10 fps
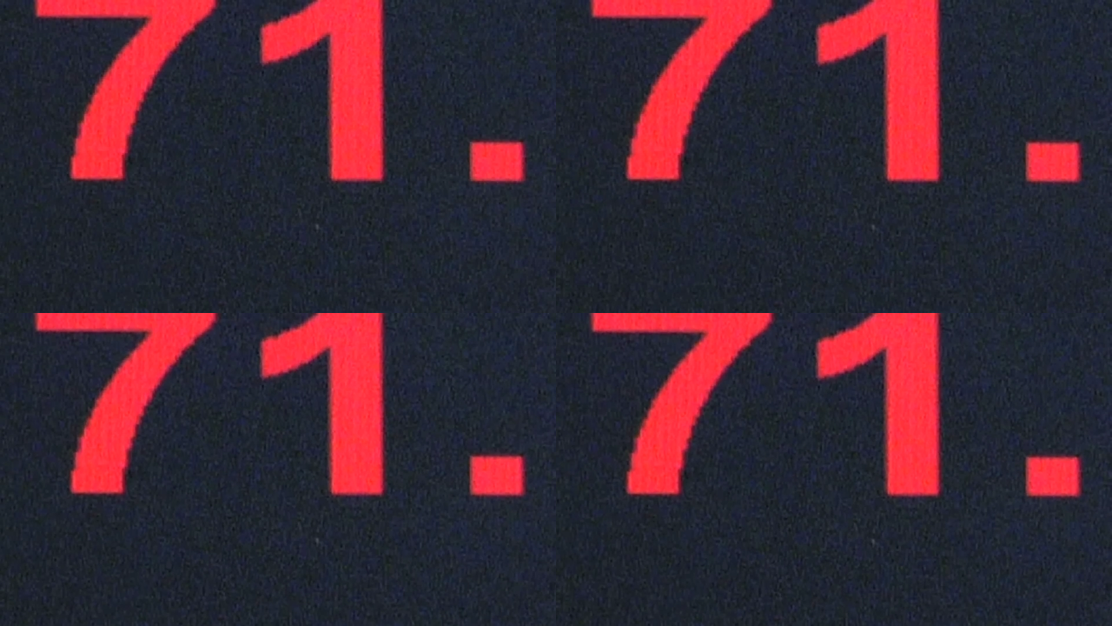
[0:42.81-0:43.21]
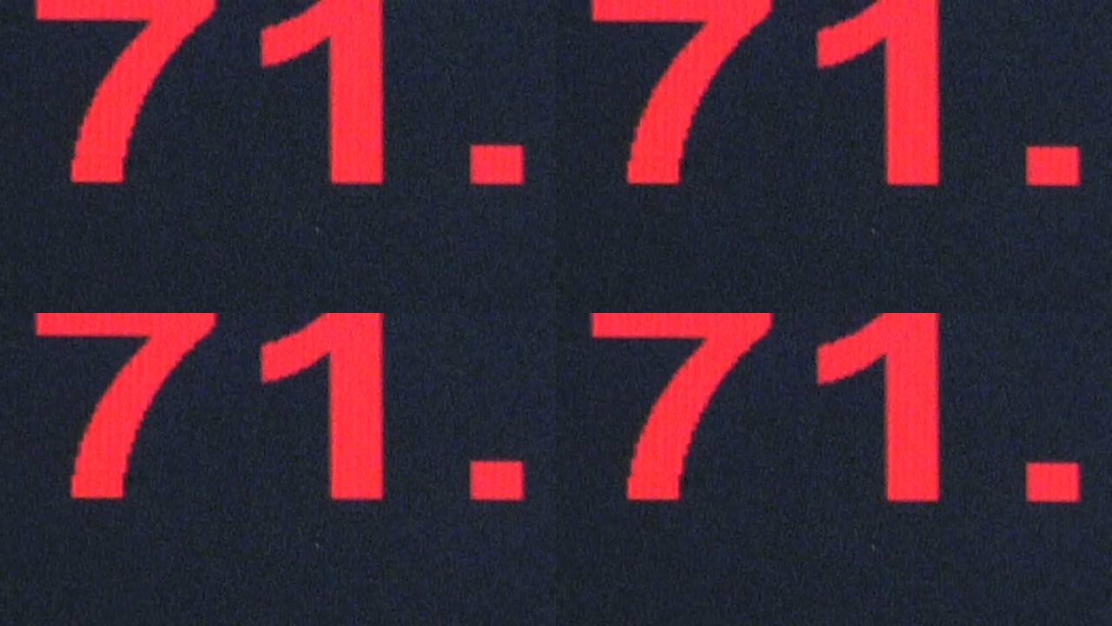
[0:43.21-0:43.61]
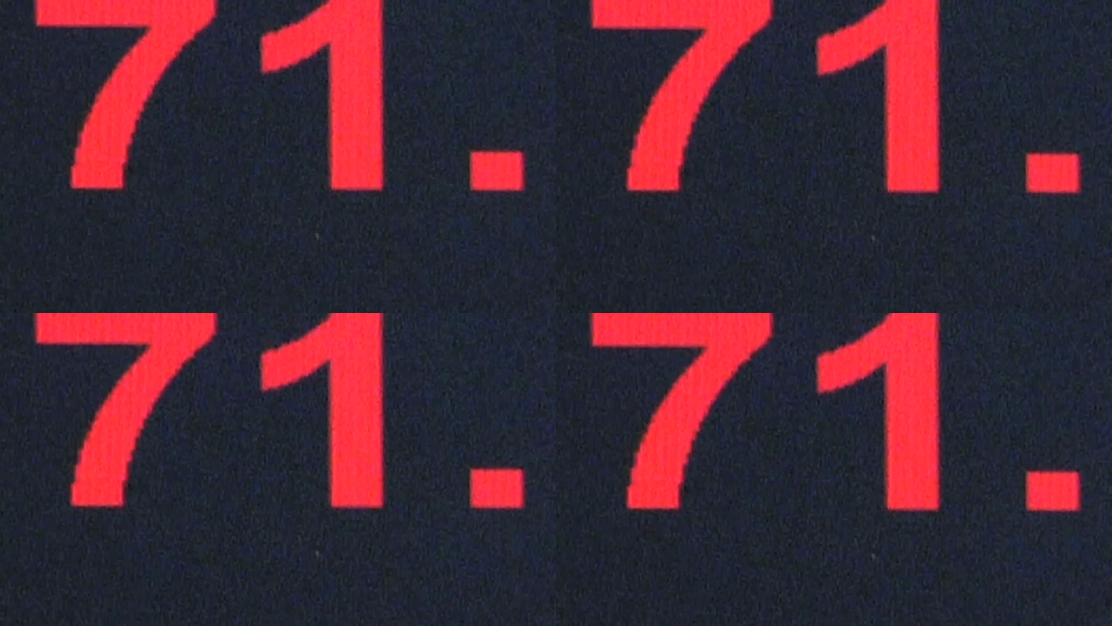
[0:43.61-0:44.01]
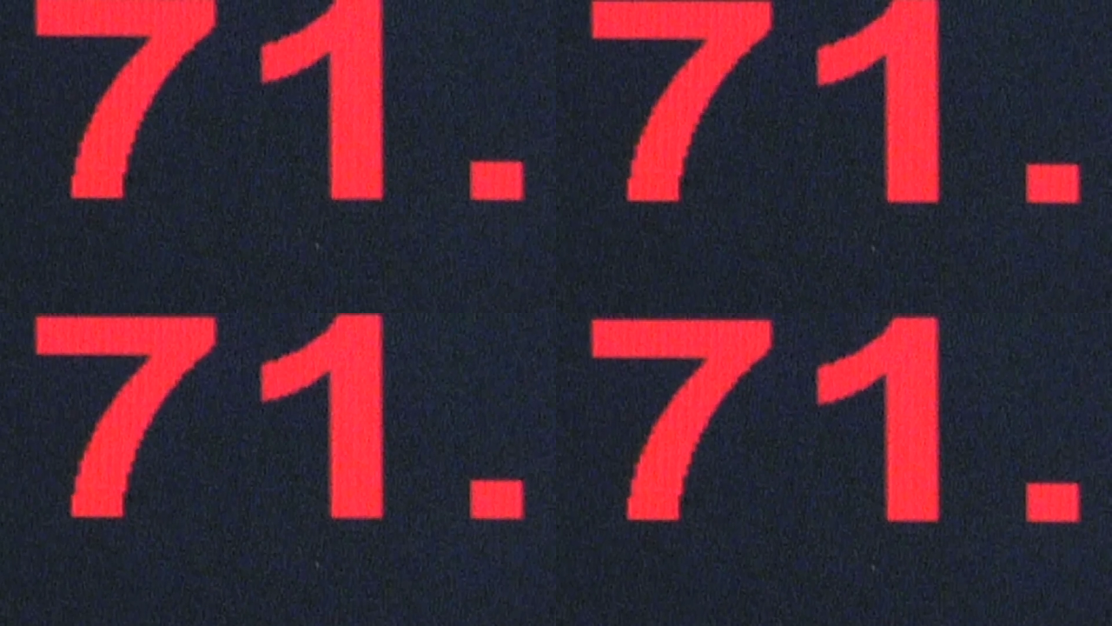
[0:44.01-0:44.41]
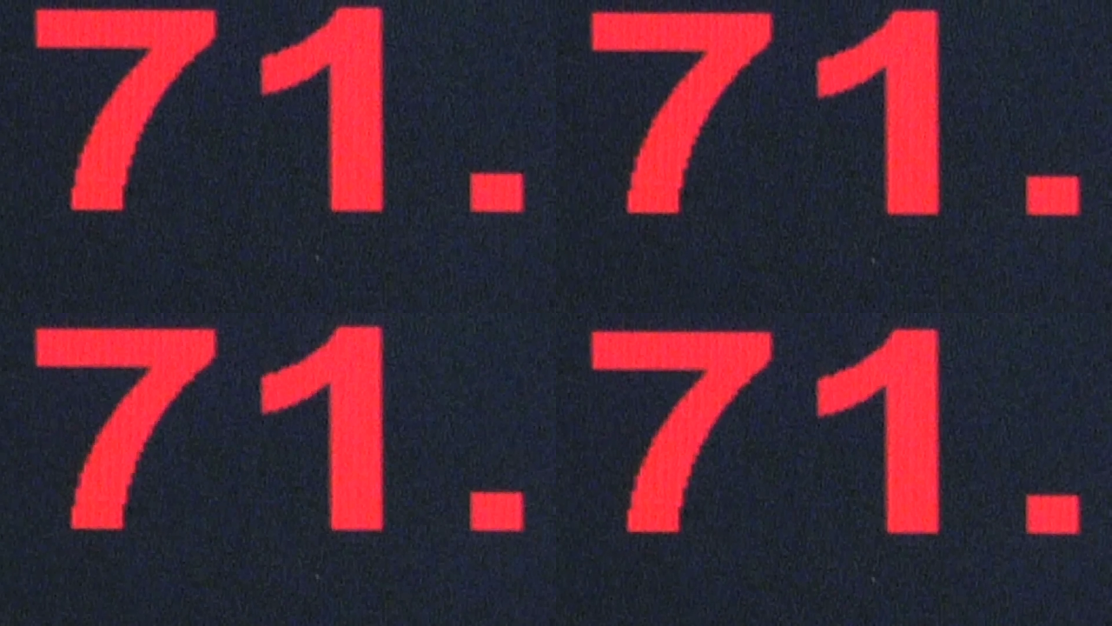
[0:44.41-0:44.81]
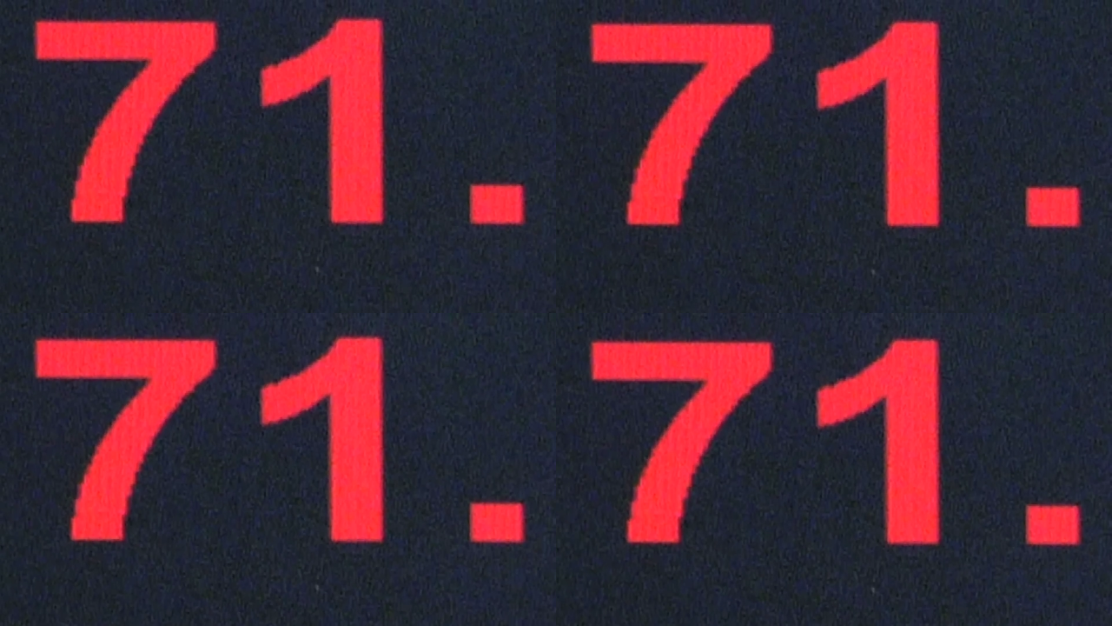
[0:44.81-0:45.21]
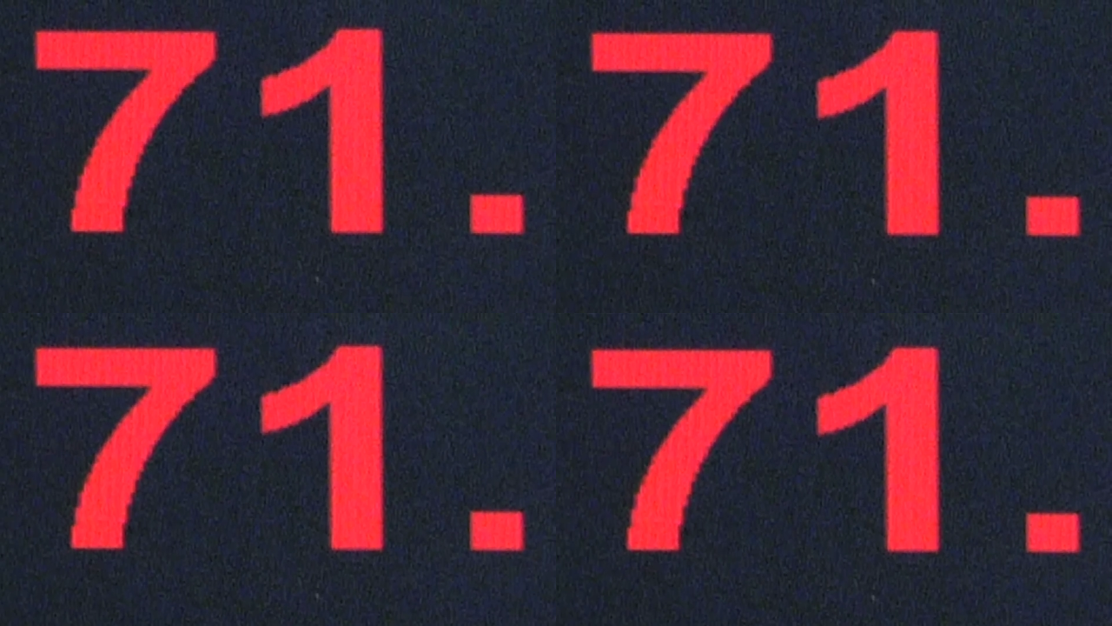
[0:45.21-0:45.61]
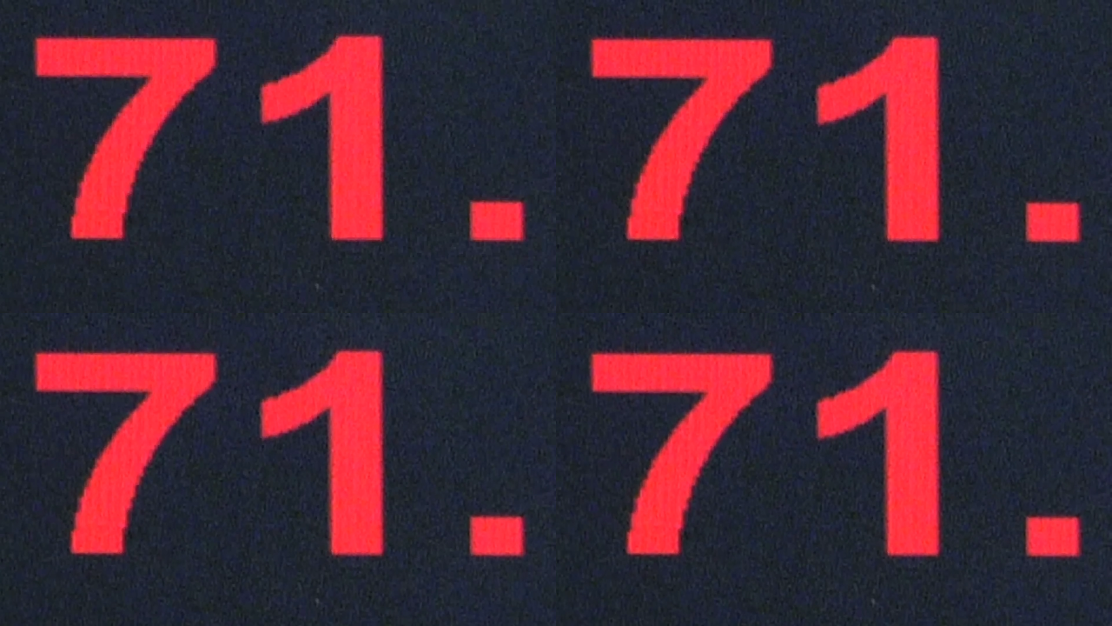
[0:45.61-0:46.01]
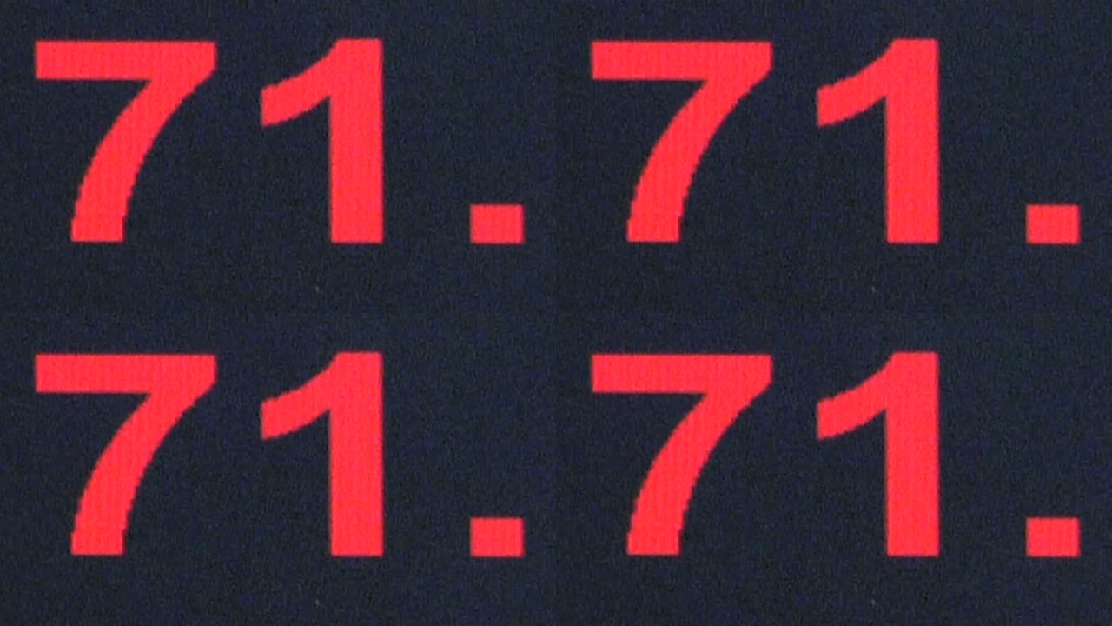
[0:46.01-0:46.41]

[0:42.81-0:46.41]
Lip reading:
(no speaker visible)